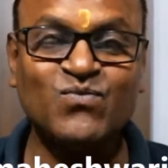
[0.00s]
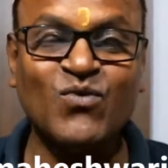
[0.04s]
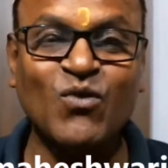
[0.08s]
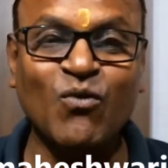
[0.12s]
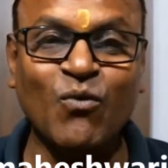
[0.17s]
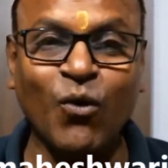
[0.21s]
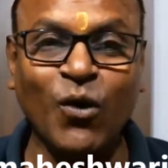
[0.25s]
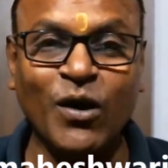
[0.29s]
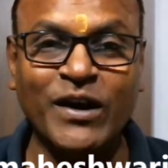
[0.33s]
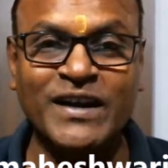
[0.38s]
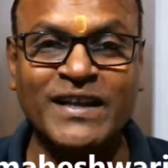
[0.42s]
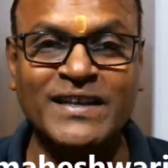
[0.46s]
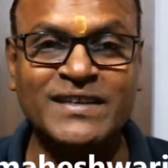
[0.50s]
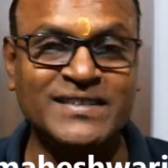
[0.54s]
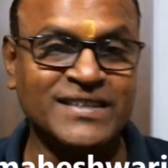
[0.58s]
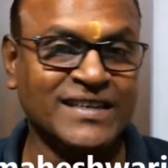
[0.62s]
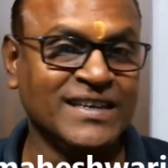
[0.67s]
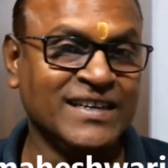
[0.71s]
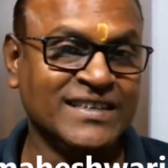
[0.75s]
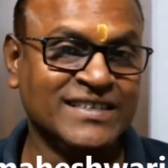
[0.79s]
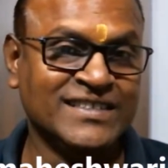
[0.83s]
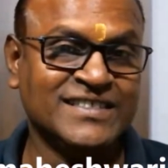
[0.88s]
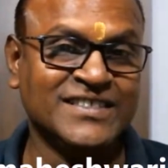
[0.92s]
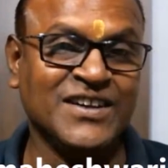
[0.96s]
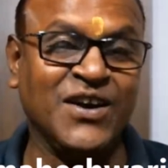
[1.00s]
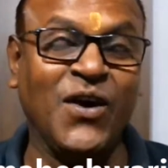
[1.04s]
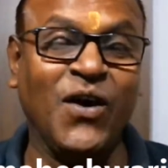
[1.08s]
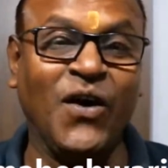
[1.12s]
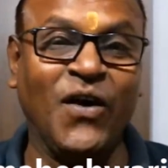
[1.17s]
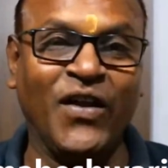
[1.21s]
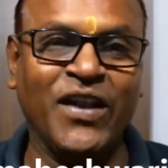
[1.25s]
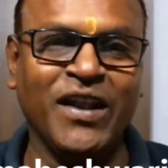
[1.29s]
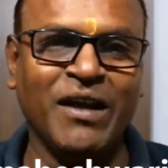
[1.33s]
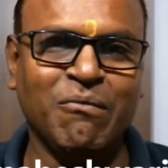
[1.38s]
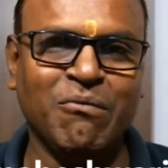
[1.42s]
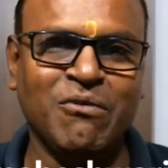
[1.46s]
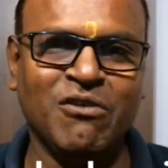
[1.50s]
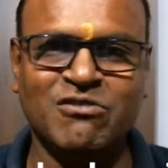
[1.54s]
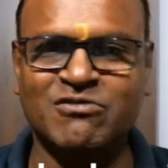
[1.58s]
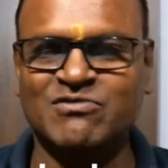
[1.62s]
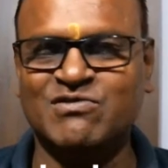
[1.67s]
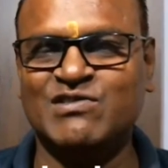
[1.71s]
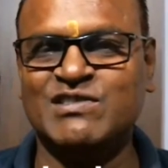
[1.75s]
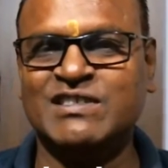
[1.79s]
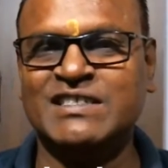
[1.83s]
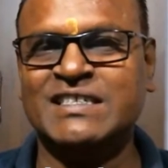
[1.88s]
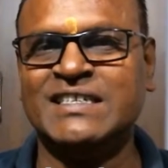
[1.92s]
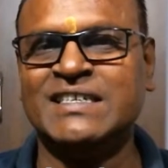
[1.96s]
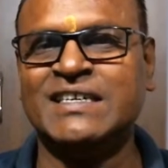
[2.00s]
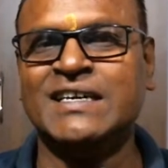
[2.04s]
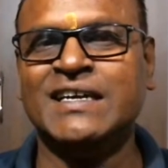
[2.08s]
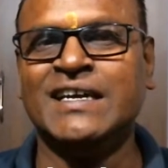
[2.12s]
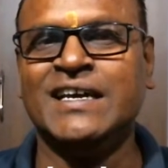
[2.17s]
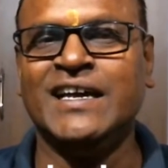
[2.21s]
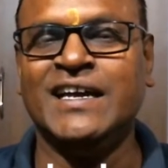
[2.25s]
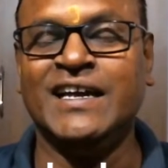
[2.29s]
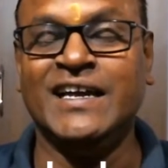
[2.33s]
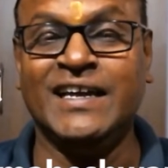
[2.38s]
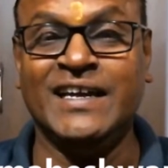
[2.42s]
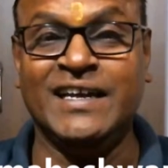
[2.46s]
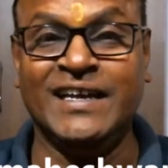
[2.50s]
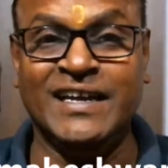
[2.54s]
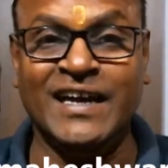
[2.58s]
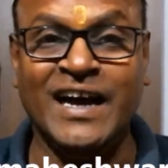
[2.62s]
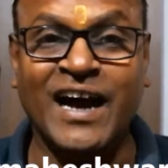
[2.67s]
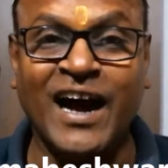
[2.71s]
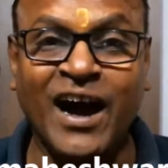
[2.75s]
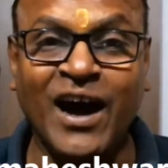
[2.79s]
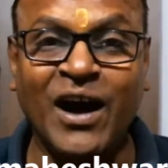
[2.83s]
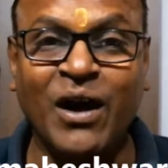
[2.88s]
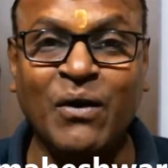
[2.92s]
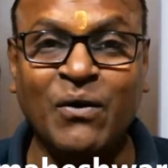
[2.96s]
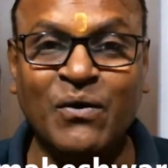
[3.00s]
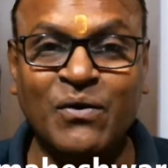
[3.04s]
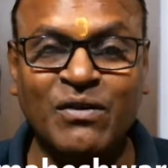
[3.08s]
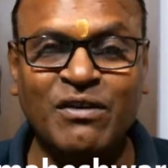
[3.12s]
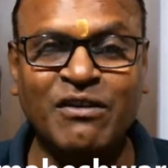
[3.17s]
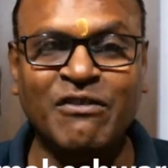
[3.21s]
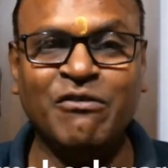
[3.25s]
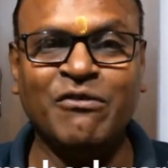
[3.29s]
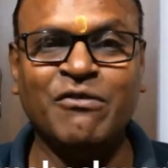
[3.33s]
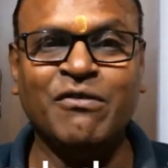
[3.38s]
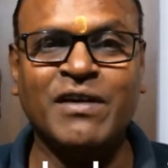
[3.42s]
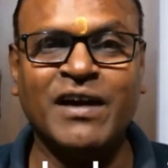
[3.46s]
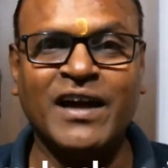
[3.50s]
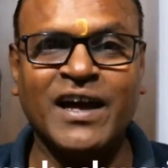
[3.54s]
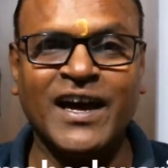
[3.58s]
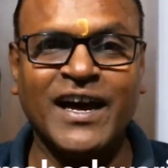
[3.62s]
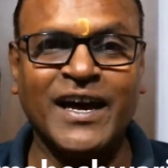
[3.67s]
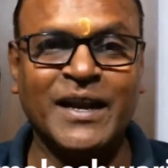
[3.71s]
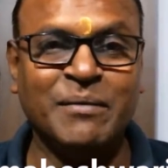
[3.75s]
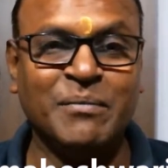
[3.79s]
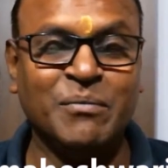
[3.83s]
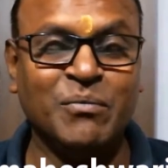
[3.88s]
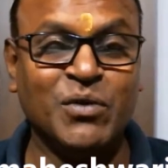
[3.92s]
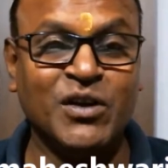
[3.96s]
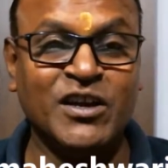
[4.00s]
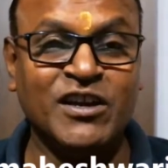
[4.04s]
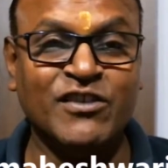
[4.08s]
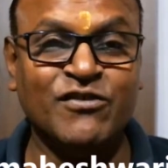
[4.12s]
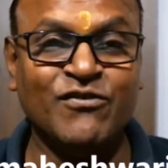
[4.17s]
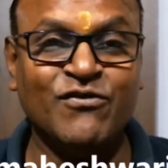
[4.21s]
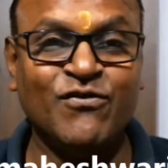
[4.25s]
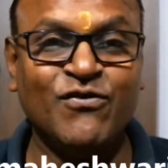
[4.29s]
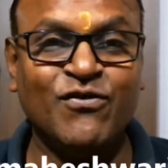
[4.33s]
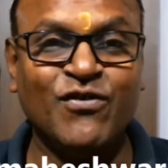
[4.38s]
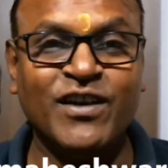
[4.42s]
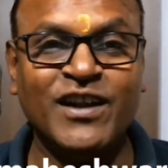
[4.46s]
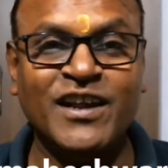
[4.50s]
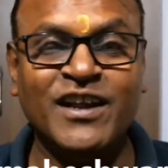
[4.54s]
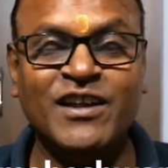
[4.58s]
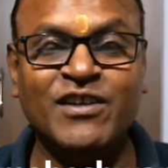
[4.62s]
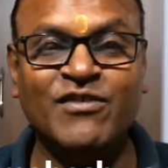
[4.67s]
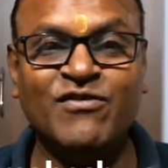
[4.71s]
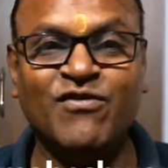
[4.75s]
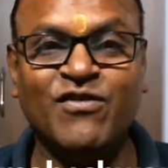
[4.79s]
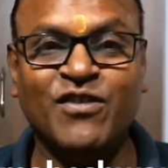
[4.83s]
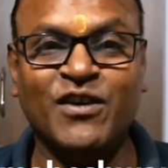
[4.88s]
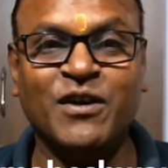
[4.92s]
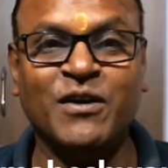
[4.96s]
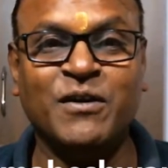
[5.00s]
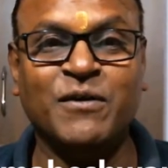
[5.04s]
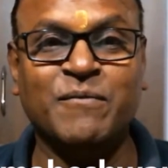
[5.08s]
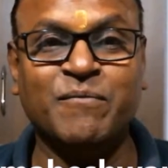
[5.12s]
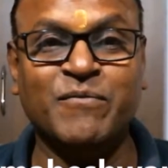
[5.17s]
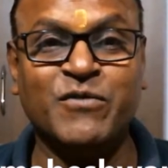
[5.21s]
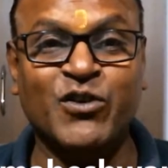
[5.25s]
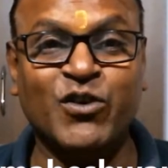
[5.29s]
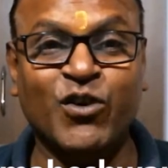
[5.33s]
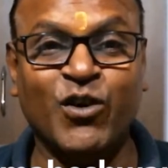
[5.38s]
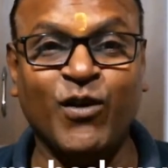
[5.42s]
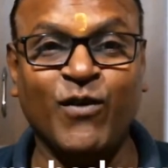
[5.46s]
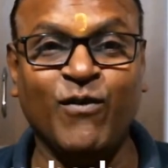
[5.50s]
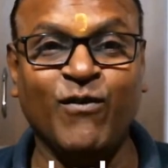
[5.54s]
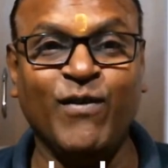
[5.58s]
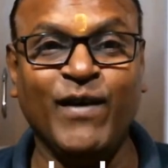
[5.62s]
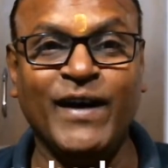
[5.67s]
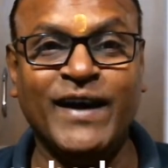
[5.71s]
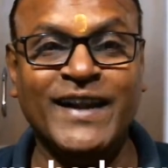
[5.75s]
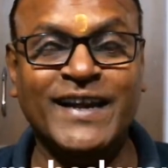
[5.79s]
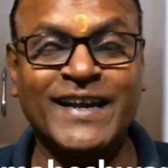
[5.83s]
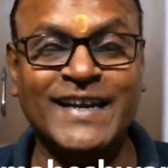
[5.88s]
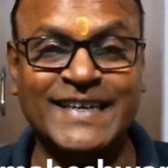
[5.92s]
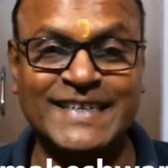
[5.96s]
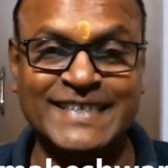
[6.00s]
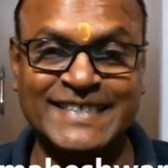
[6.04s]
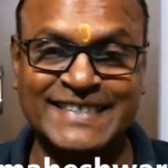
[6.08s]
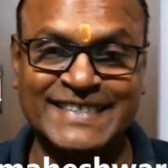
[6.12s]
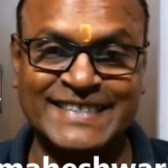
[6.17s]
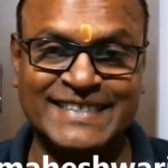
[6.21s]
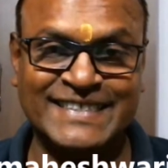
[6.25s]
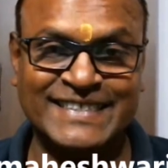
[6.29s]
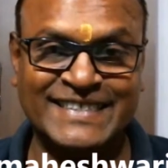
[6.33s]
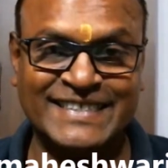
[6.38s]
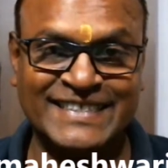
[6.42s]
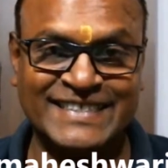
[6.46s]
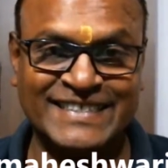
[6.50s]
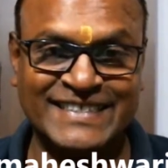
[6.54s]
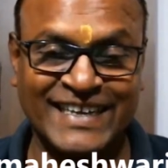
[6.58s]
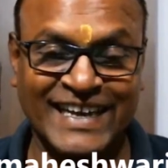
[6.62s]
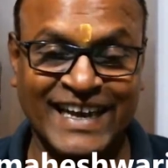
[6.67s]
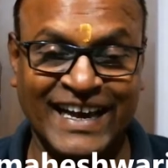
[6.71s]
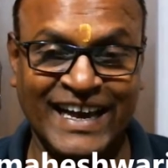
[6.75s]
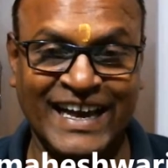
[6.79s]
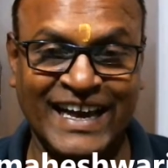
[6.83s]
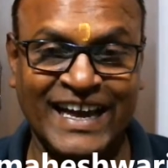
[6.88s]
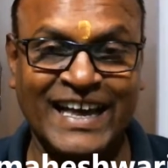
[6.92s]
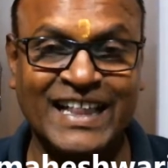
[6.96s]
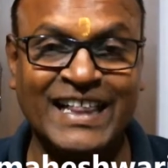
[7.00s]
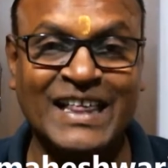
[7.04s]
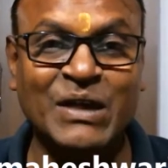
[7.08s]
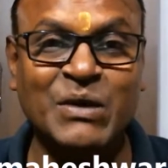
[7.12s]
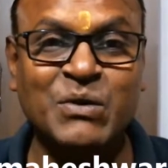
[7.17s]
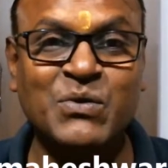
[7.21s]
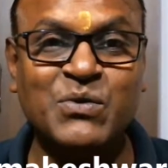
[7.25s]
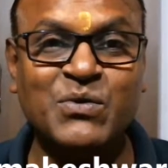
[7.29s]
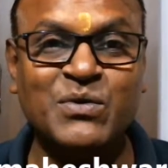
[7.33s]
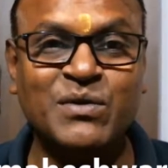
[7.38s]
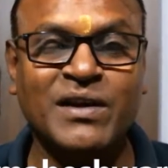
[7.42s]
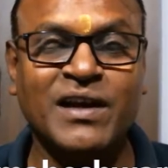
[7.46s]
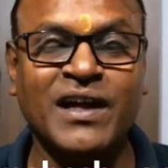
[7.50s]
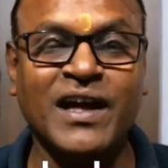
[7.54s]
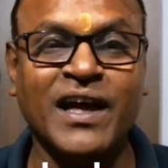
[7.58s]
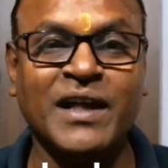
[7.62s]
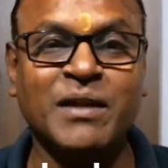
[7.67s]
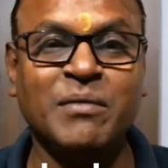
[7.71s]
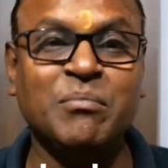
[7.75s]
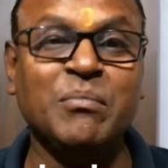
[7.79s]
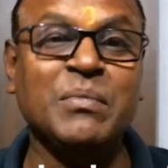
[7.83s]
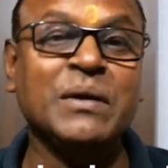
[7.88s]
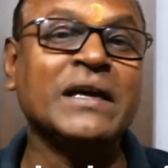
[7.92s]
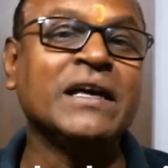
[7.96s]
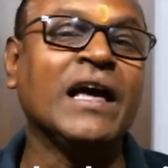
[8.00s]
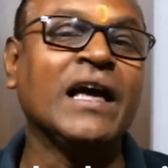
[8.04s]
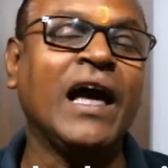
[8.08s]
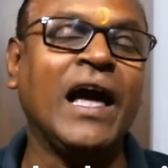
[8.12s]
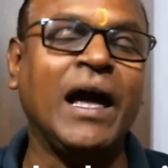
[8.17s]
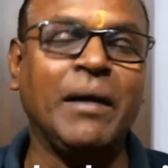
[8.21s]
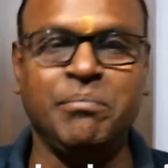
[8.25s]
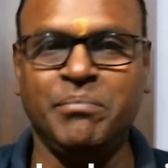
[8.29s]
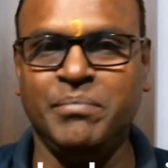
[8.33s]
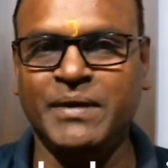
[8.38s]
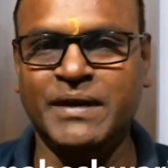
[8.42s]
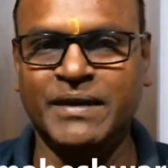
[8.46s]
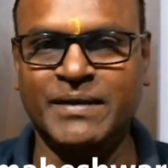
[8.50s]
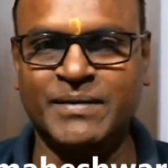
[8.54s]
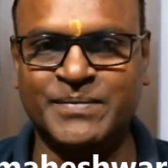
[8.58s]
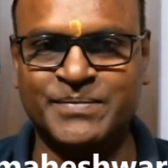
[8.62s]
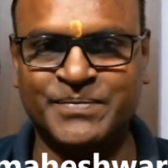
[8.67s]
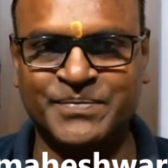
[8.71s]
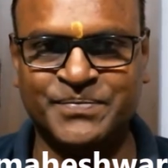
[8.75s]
What is it all about? How you can be free from your worries and you can be happy.